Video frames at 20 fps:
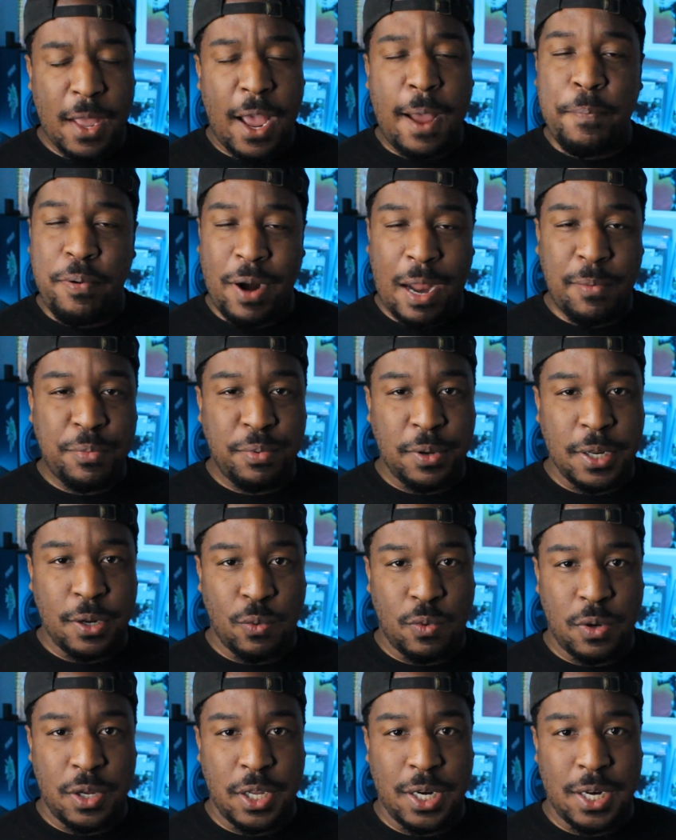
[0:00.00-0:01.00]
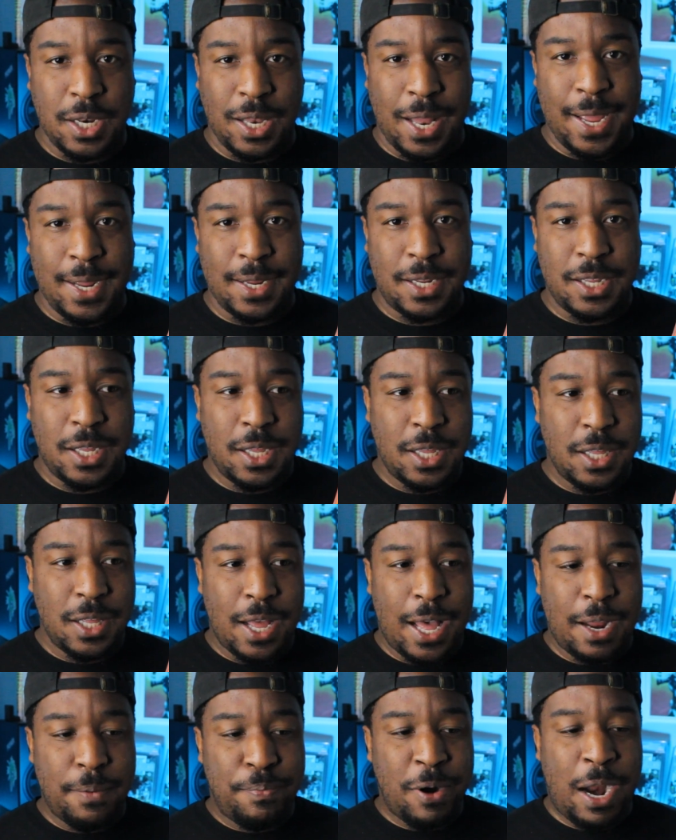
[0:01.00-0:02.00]
I probably would. Like,
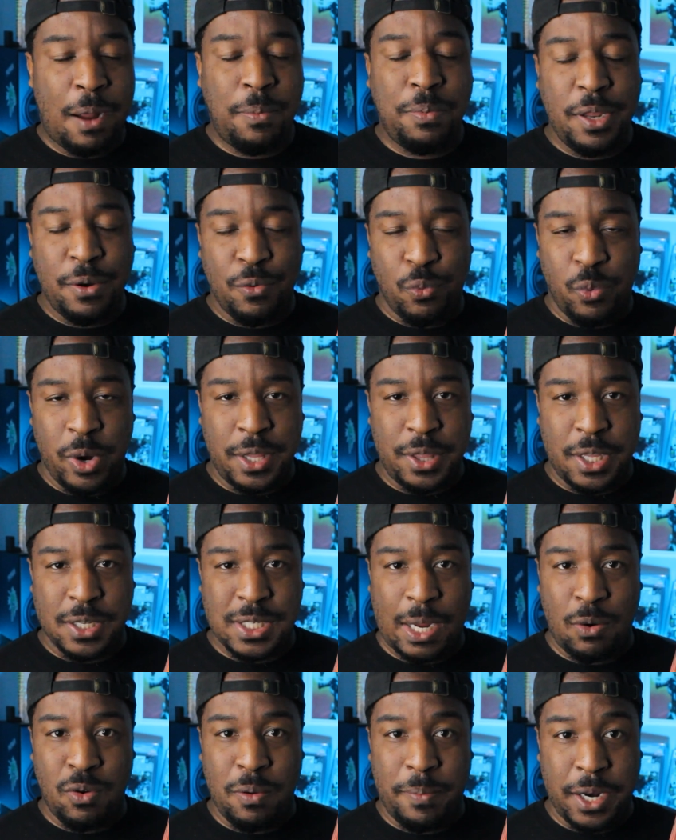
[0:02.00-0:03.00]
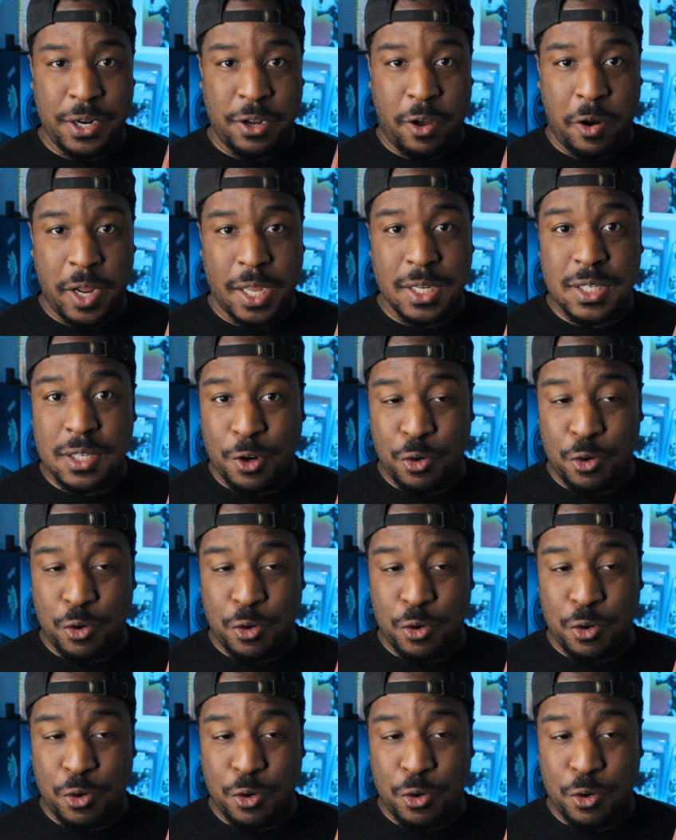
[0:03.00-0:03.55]
I'd probably read this like when my daughter gets